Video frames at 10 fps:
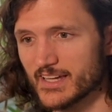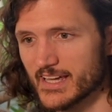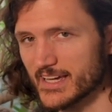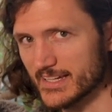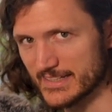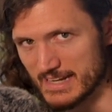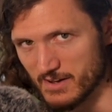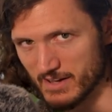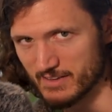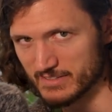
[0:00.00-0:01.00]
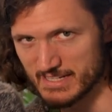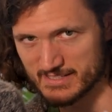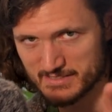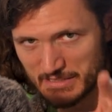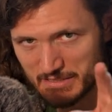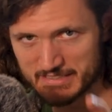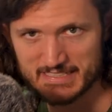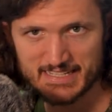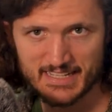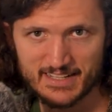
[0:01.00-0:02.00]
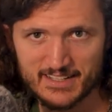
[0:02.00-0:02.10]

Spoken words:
And now I have a nice little ding